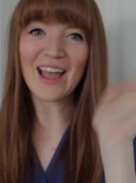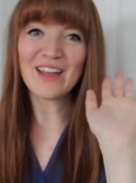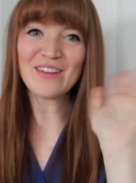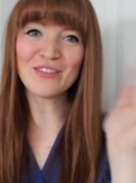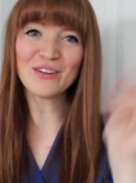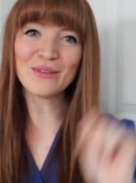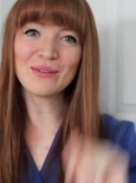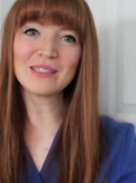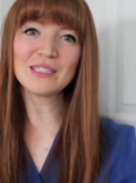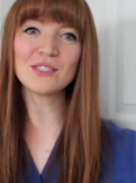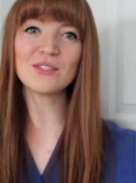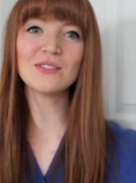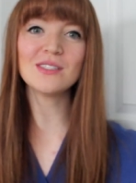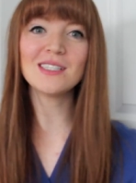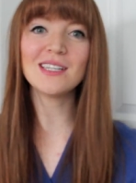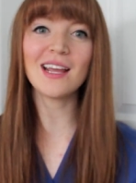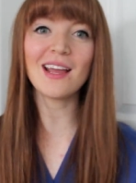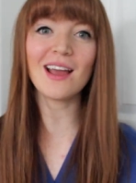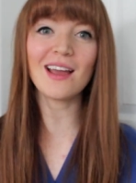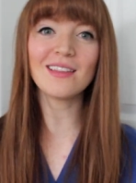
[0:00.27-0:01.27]
Hi everyone, so
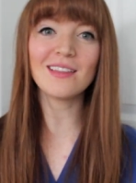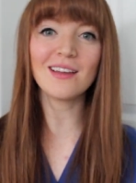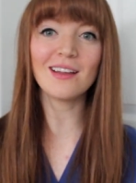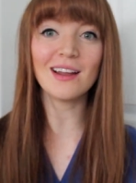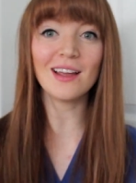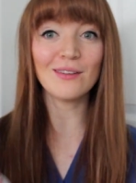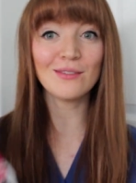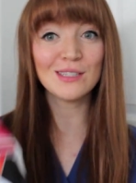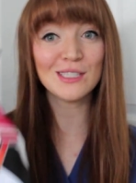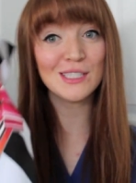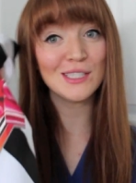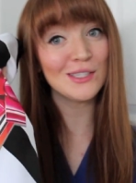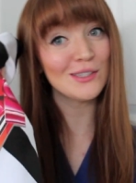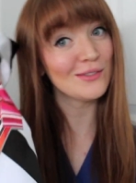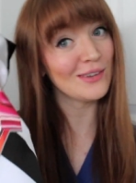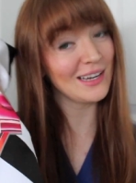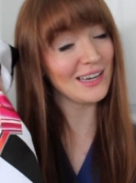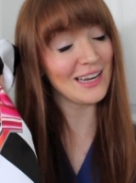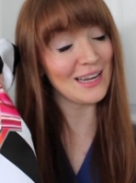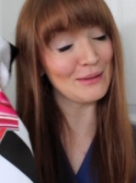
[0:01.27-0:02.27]
today I thought I would
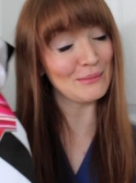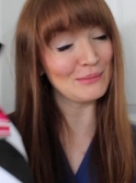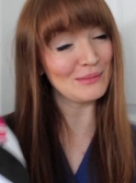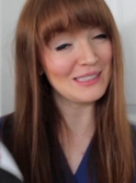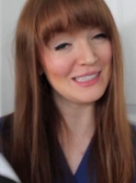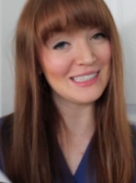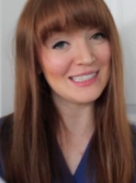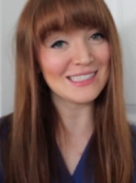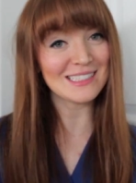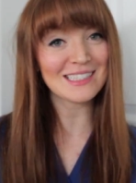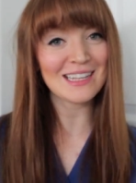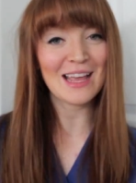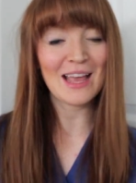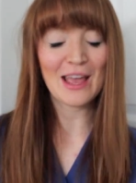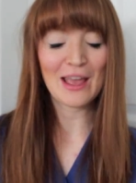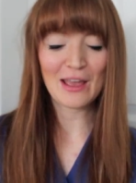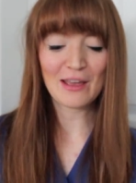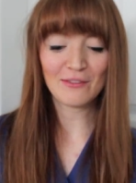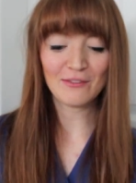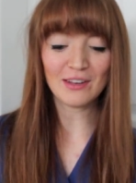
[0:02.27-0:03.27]
do an empties
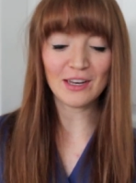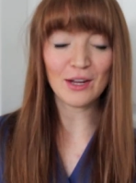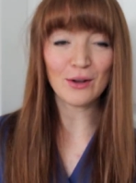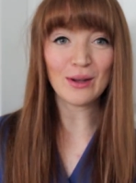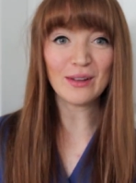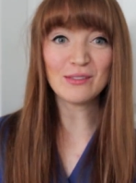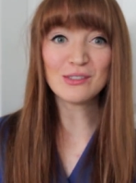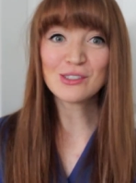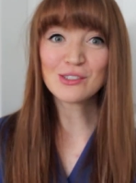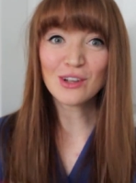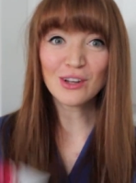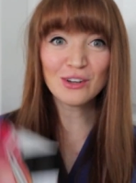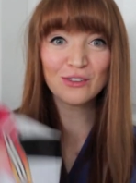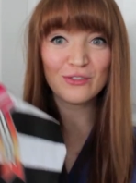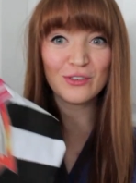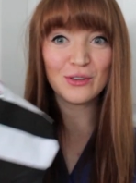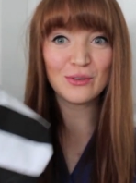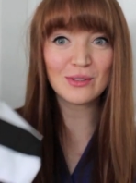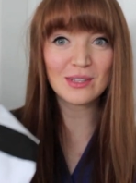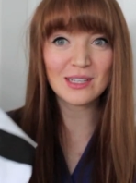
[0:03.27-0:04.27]
video. I've just got a
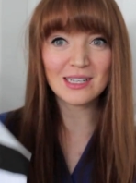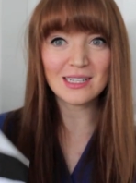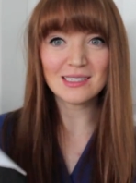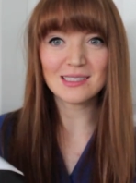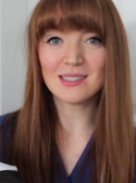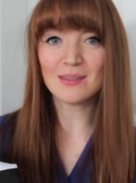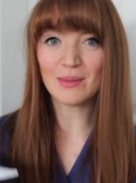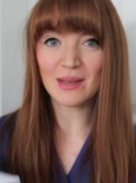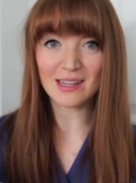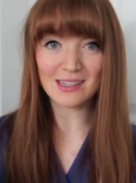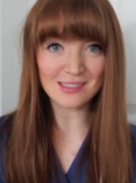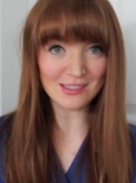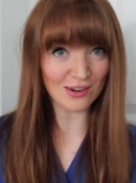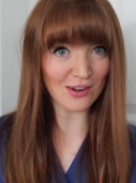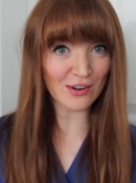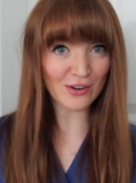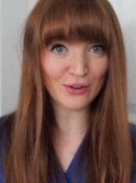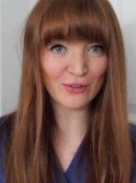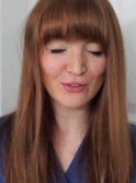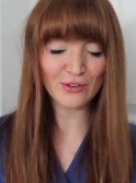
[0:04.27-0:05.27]
few things, the bag's
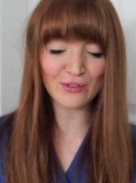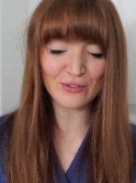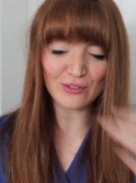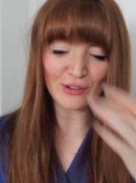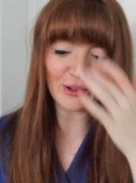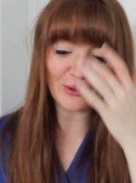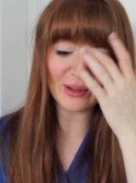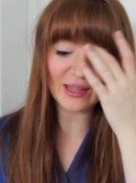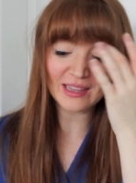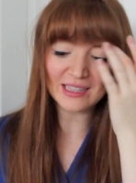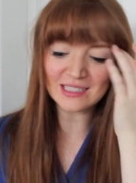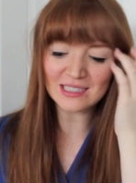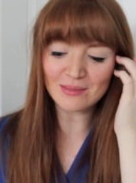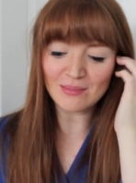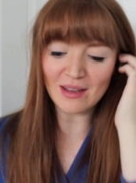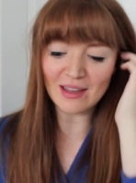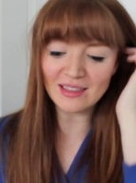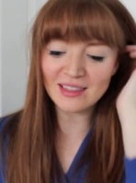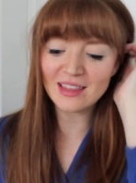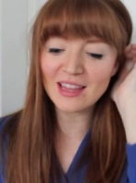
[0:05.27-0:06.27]
not overflowing
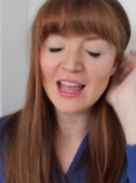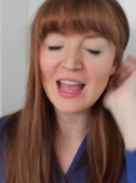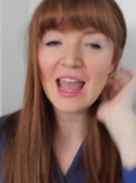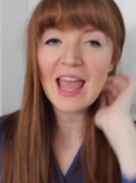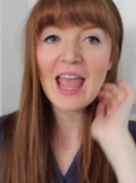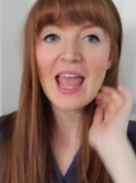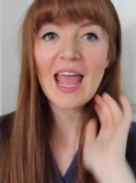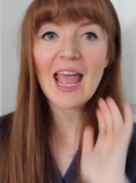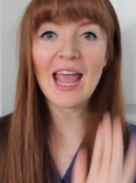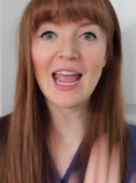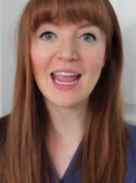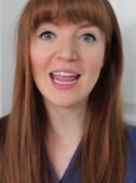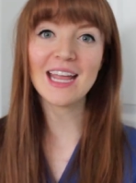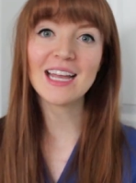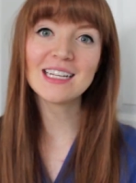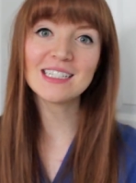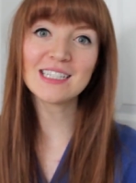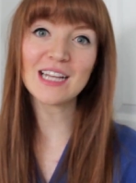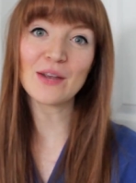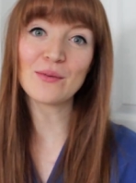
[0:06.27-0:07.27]
this month,
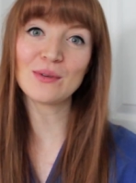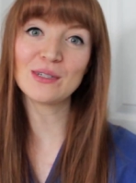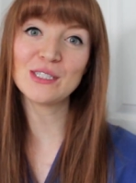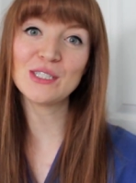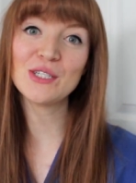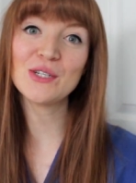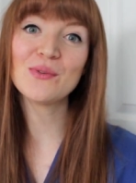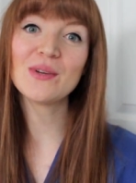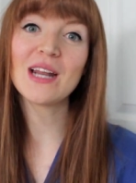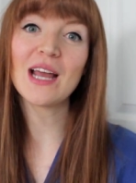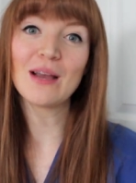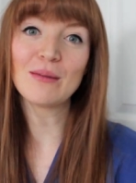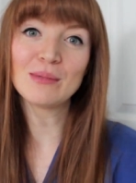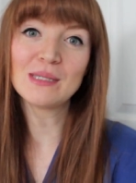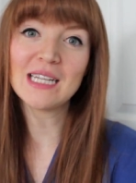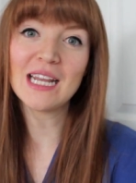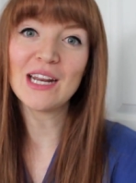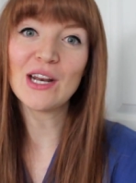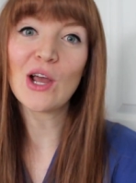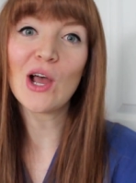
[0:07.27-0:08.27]
and I want to do an
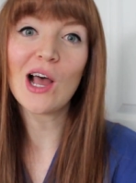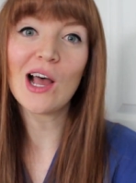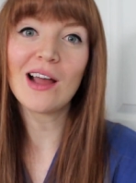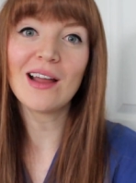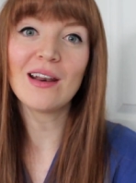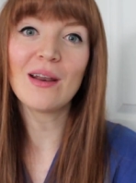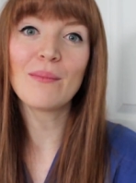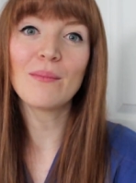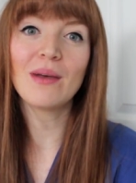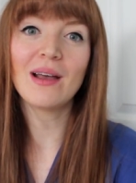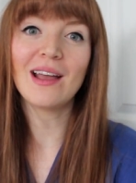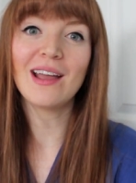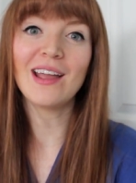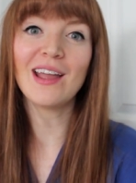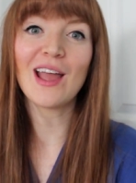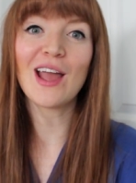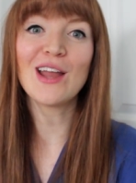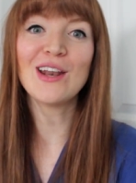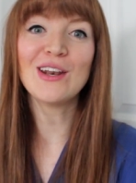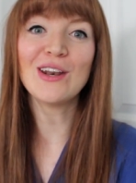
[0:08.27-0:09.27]
update on
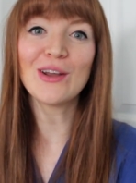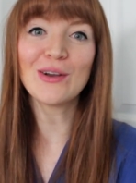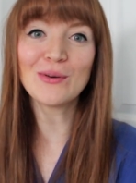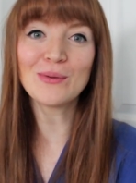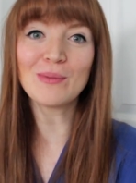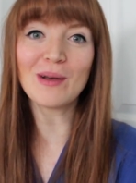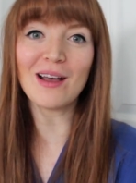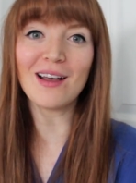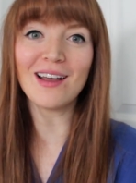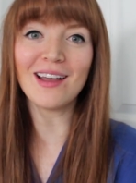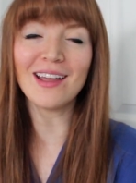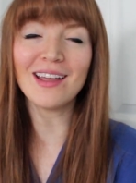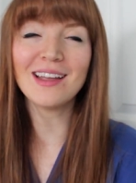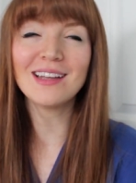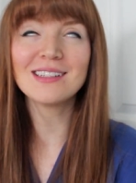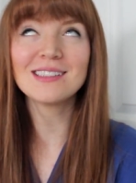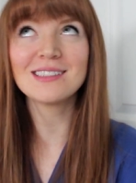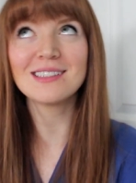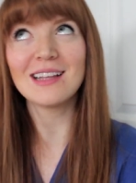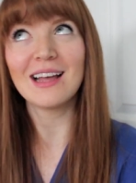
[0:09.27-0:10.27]
my no
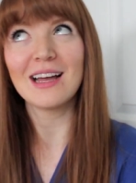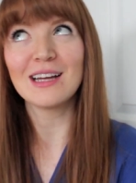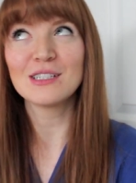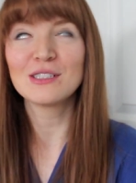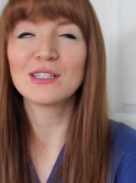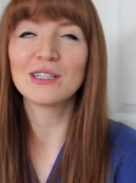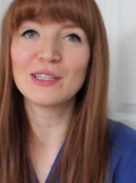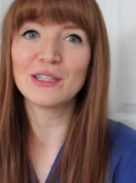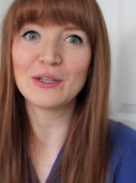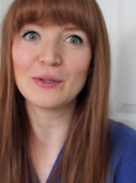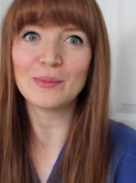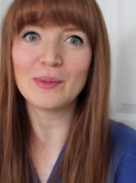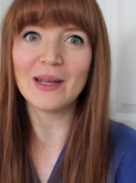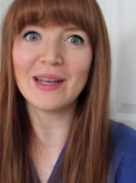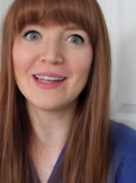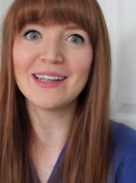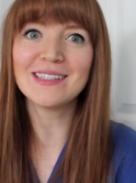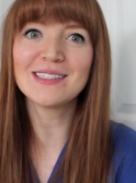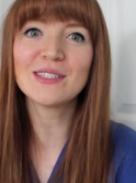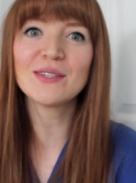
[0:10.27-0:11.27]
buy / low buy.